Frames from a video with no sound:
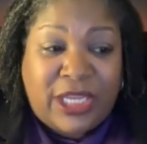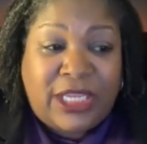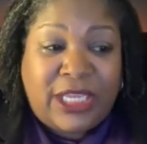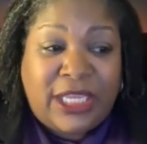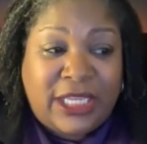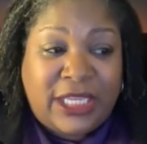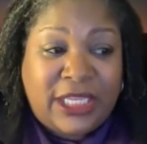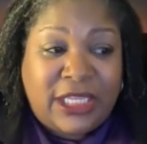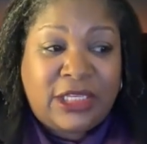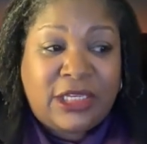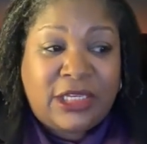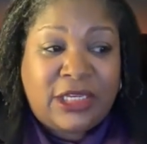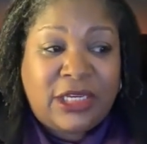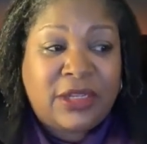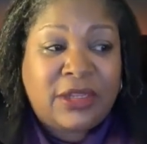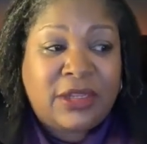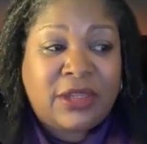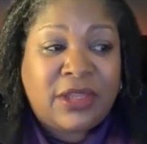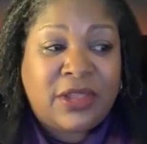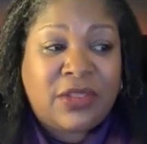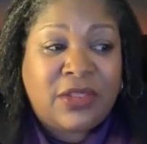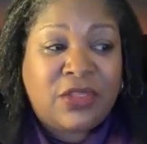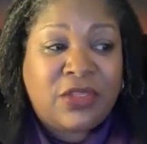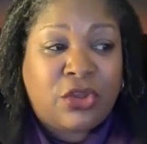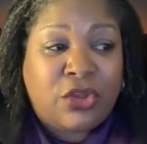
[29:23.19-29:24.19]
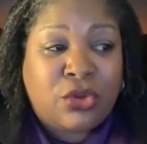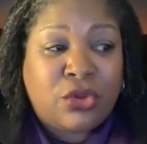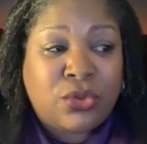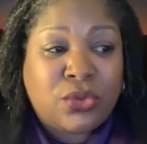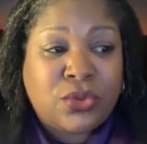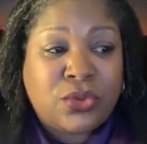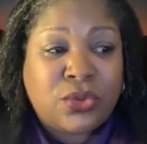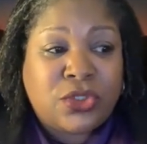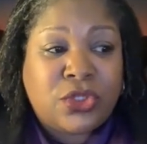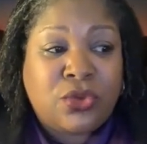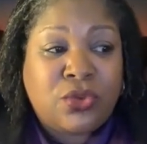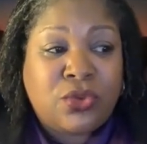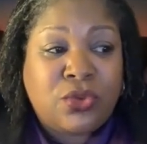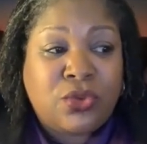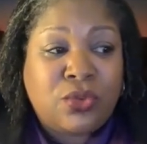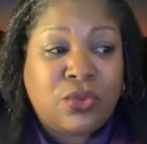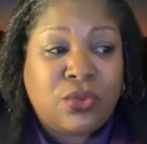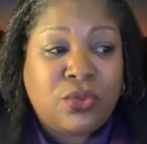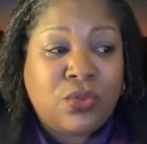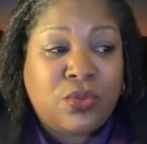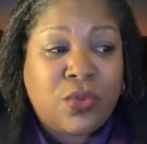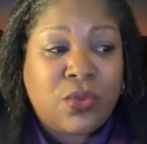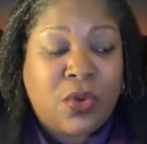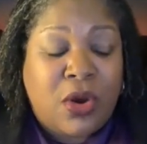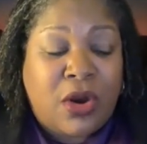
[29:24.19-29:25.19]
in those
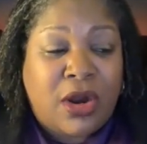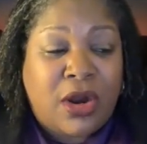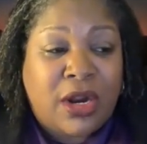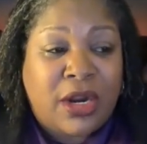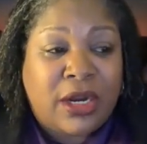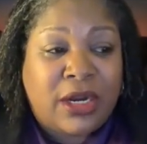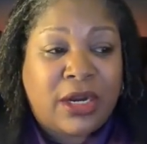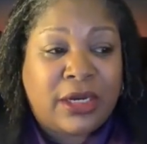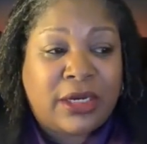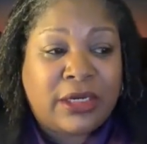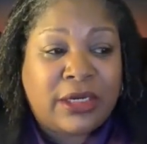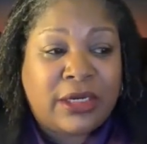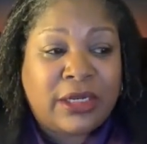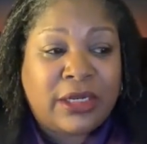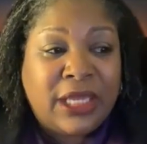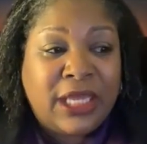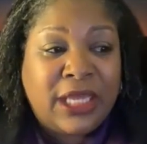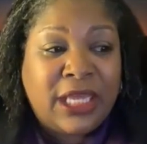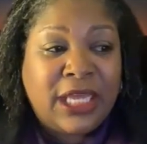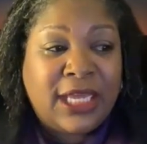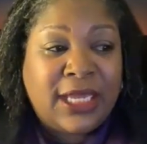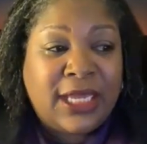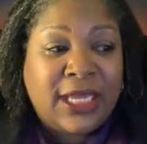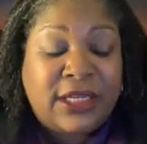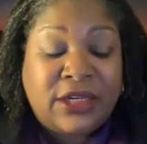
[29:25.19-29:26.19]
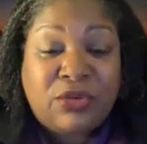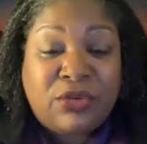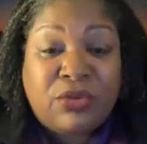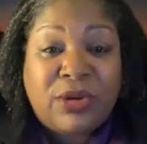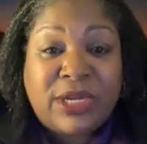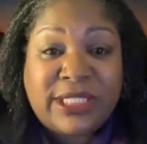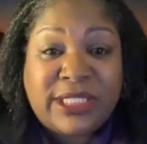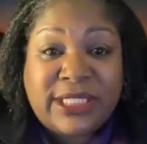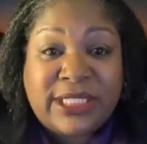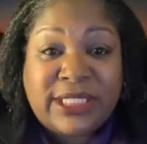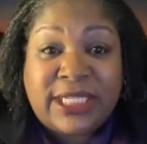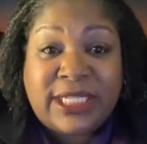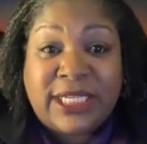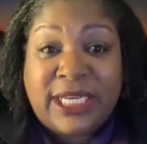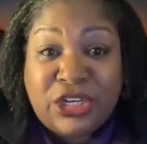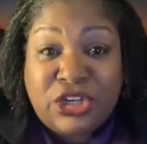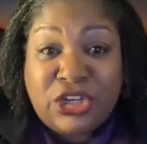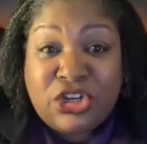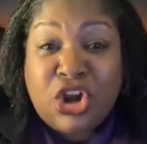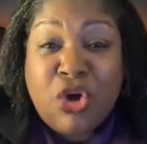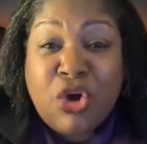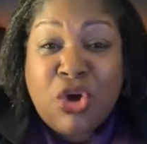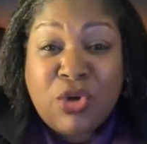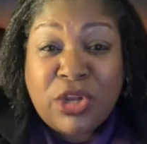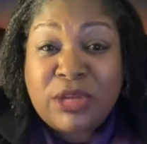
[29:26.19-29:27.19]
who are interested in
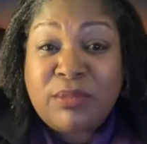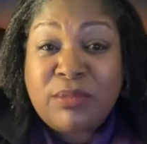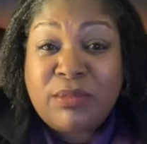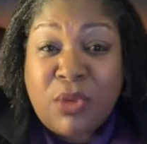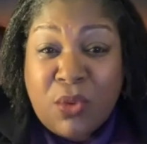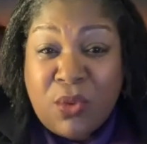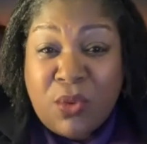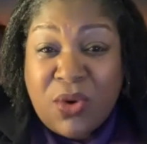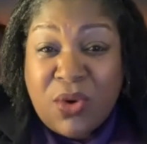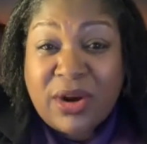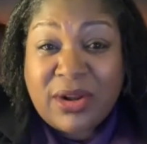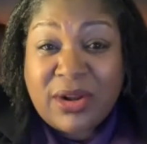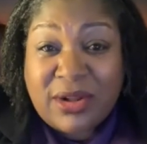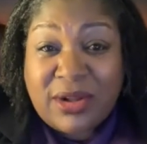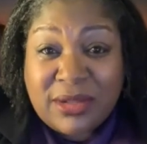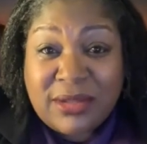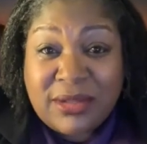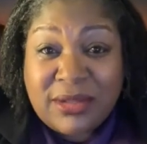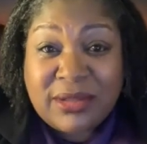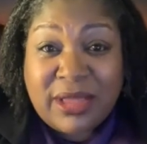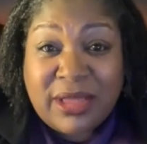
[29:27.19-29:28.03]
knowing more,